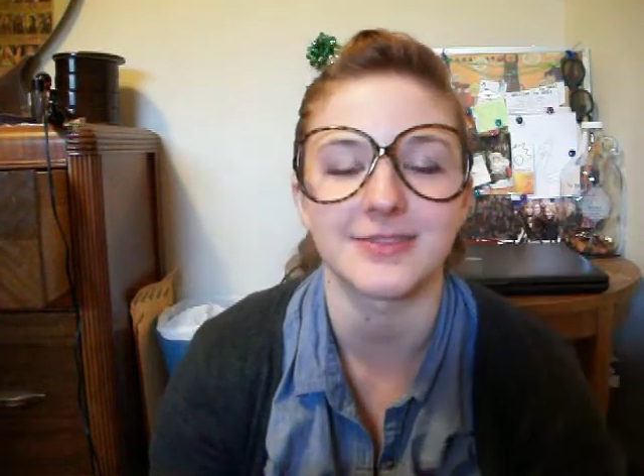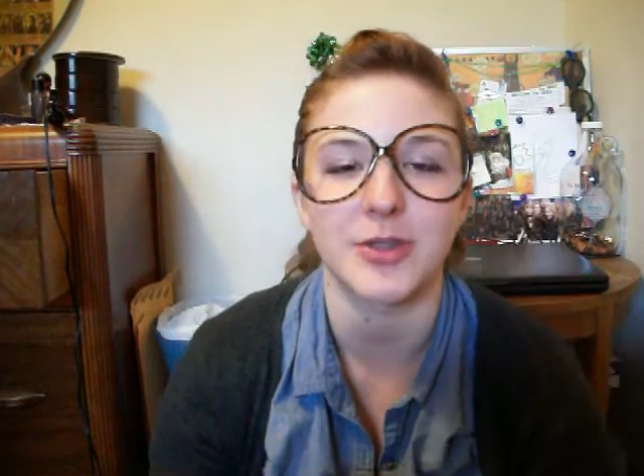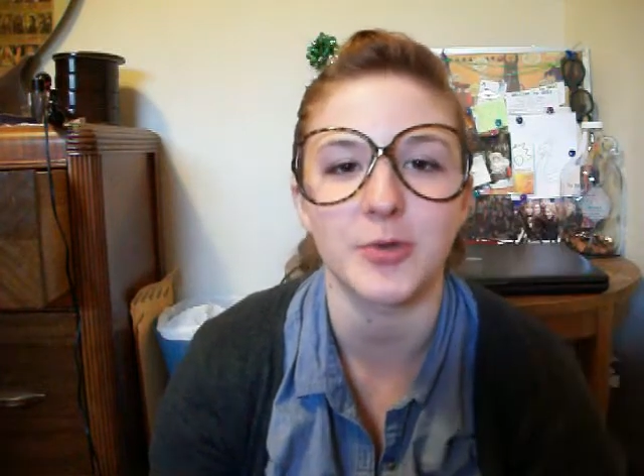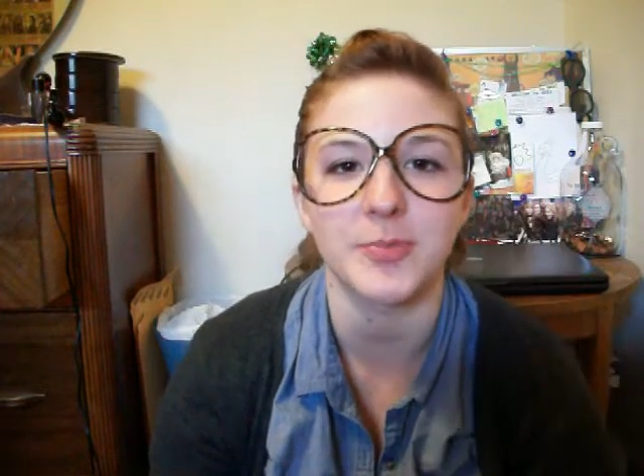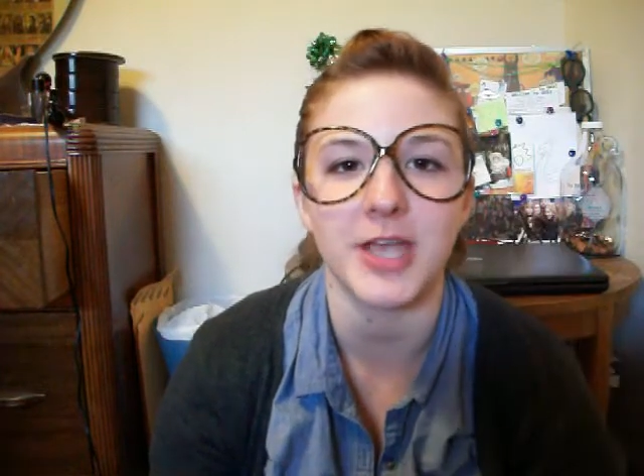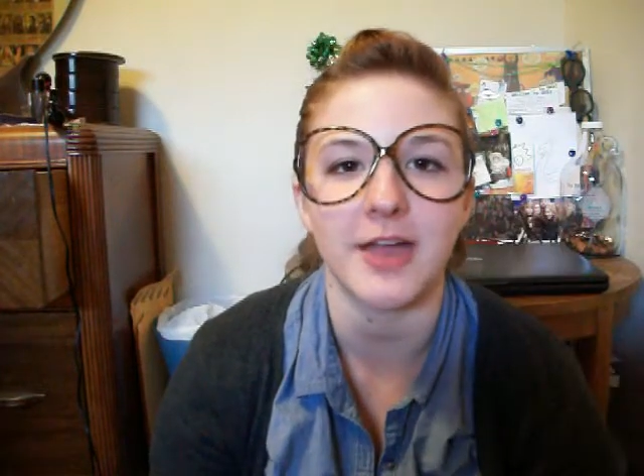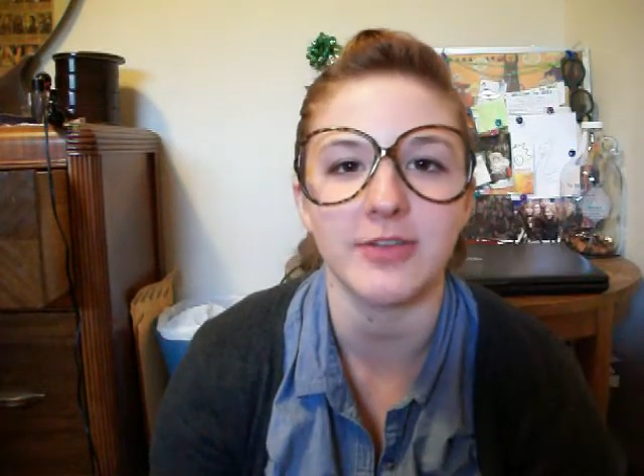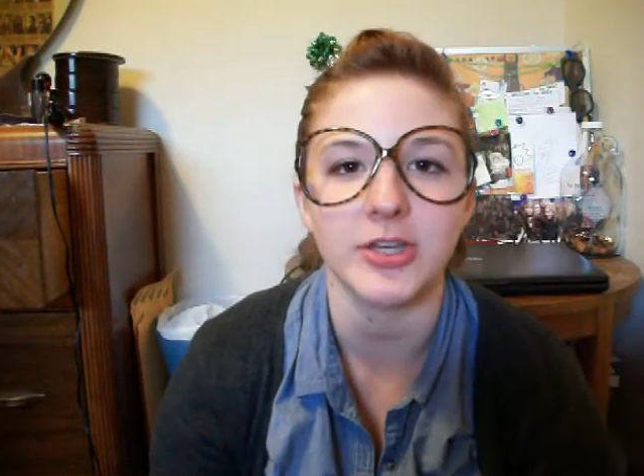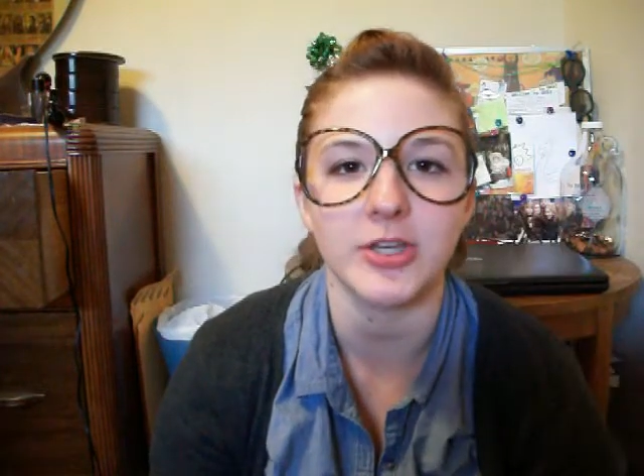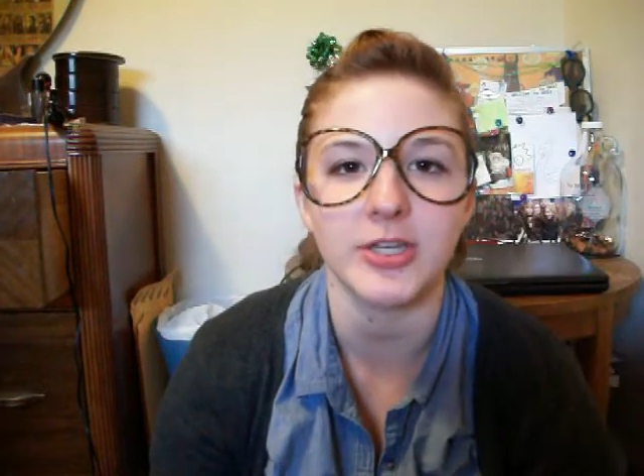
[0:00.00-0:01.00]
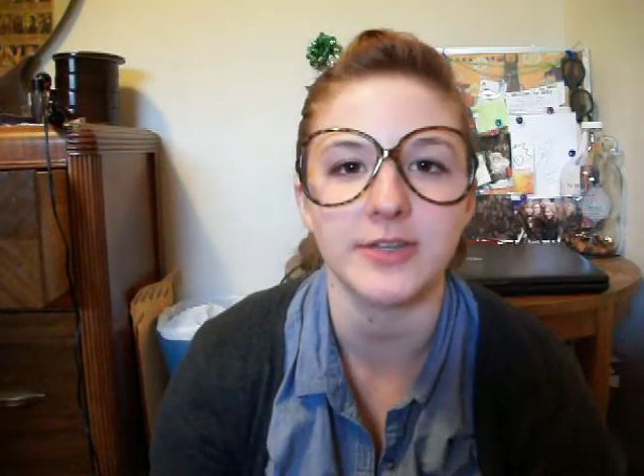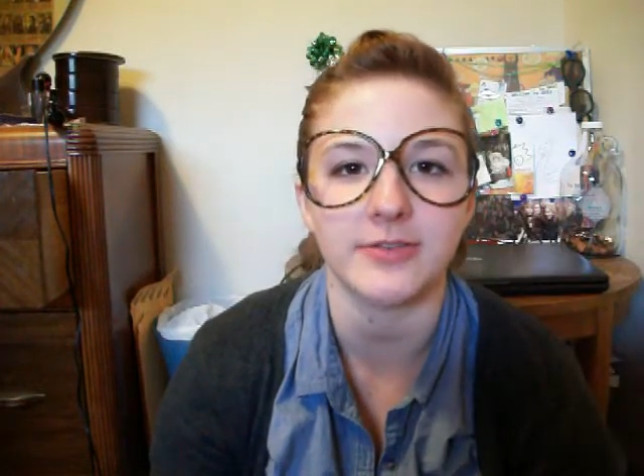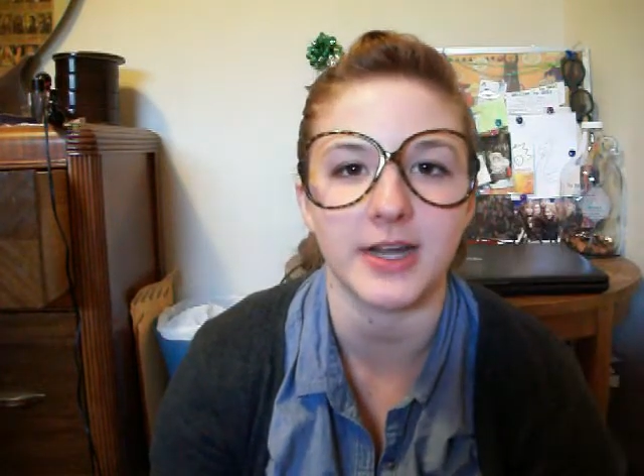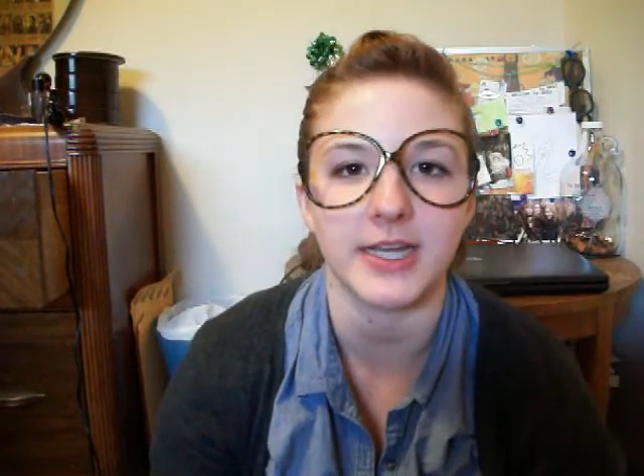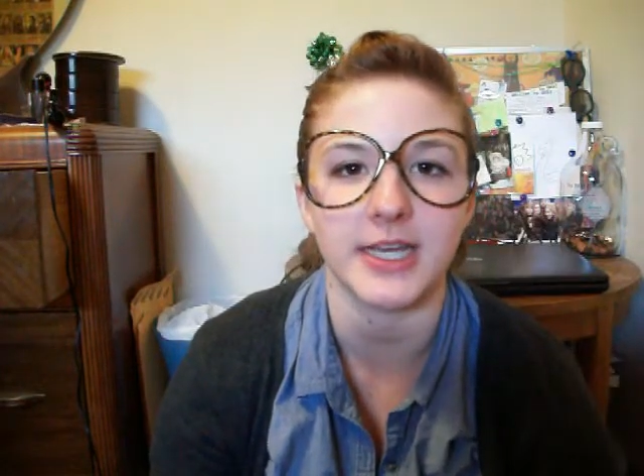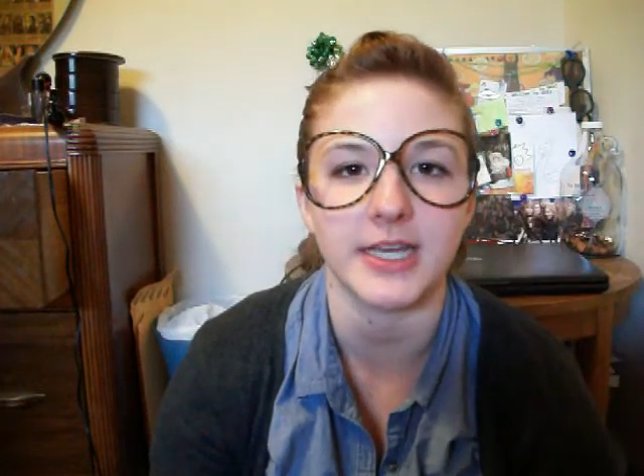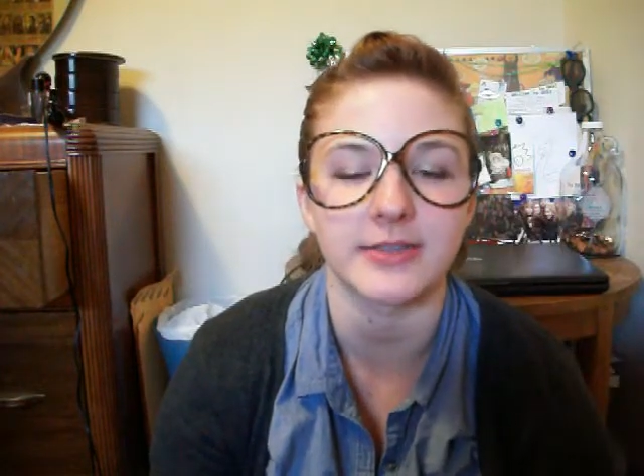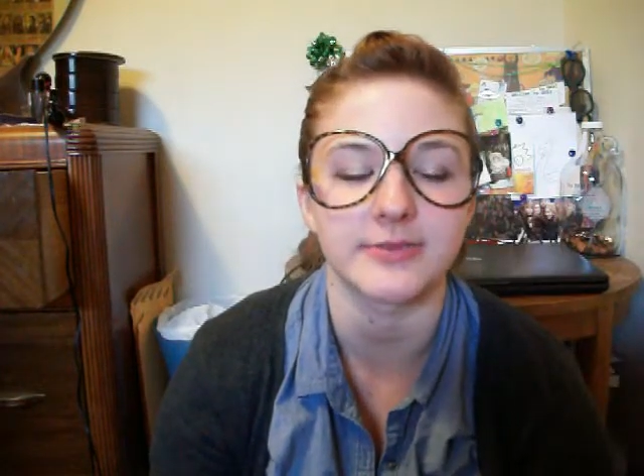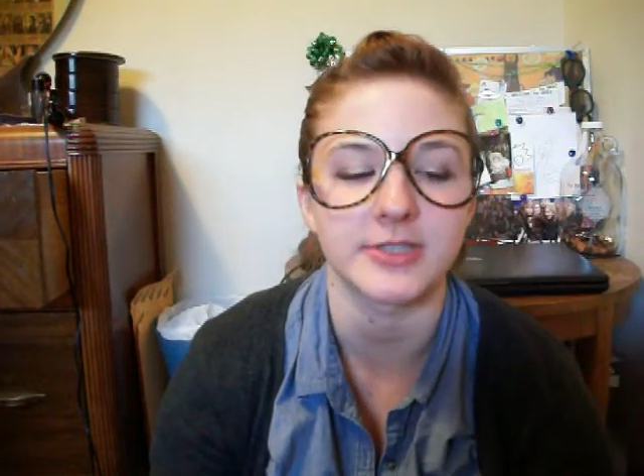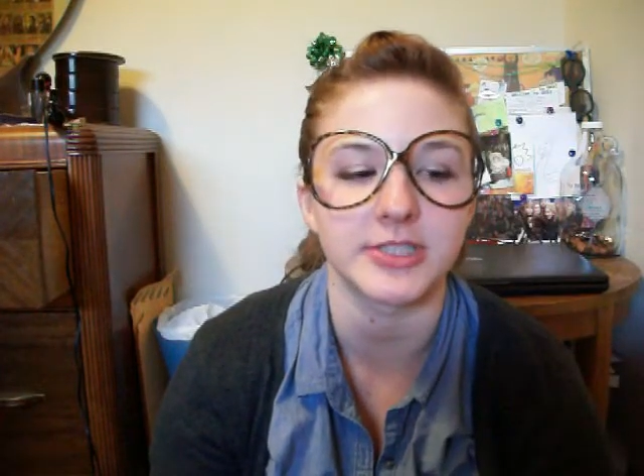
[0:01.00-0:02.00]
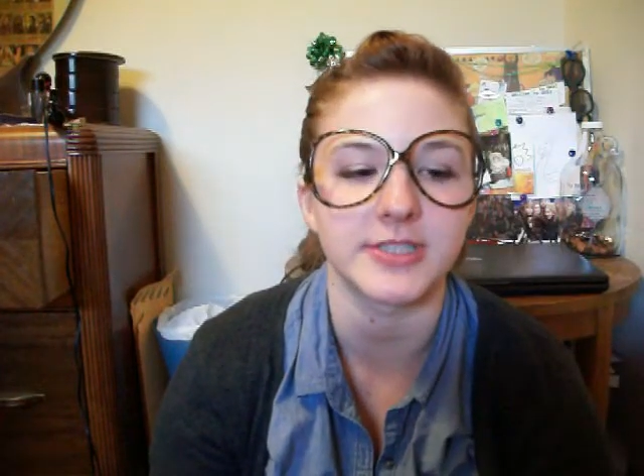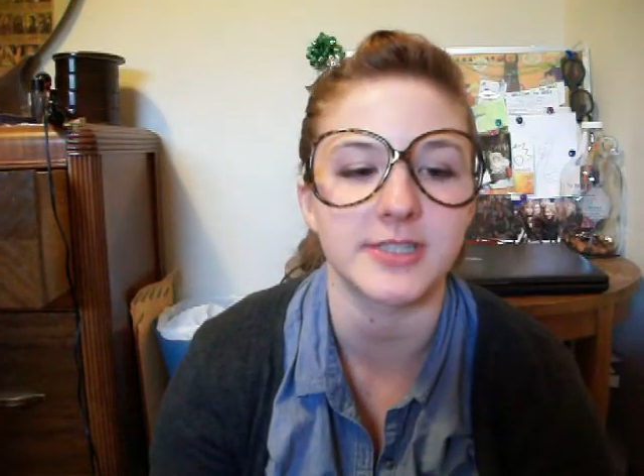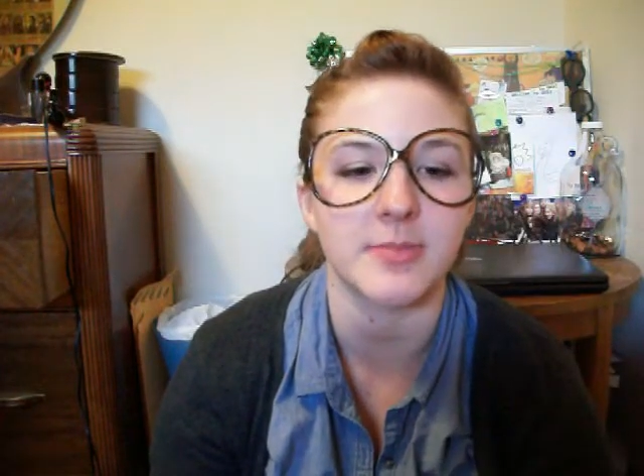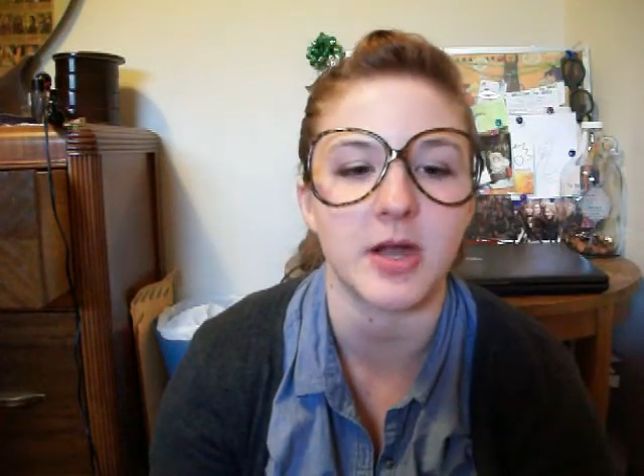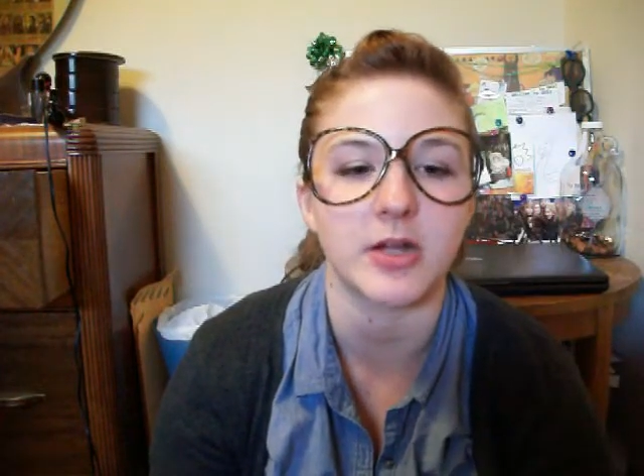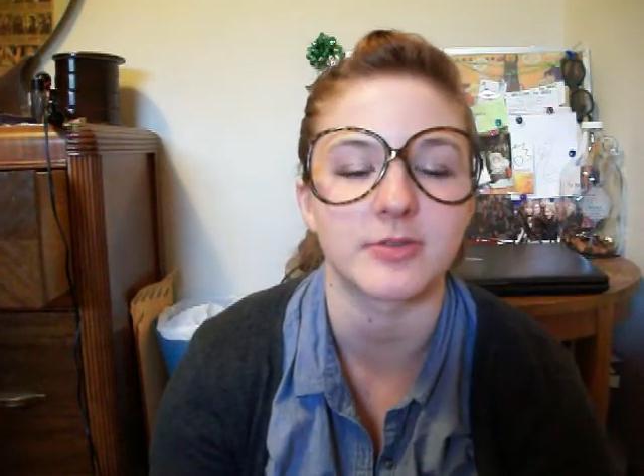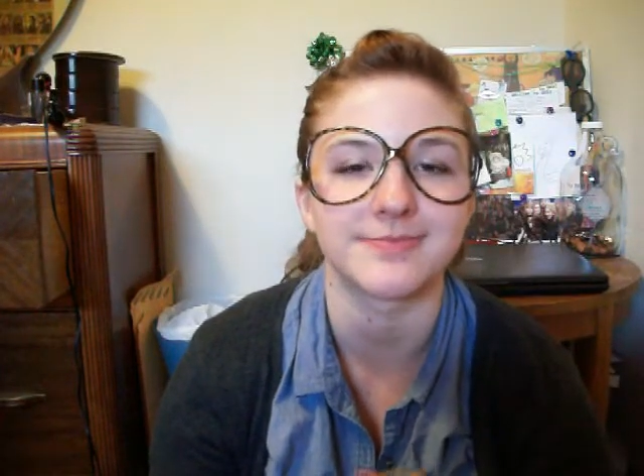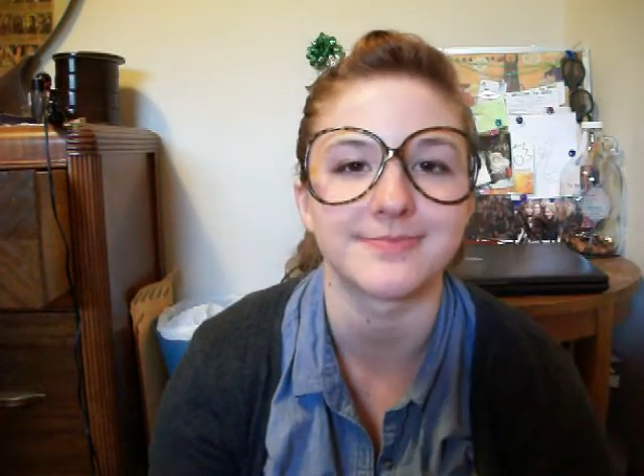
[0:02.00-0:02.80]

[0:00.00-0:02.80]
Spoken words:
Hope you have a good Friday, which is tomorrow.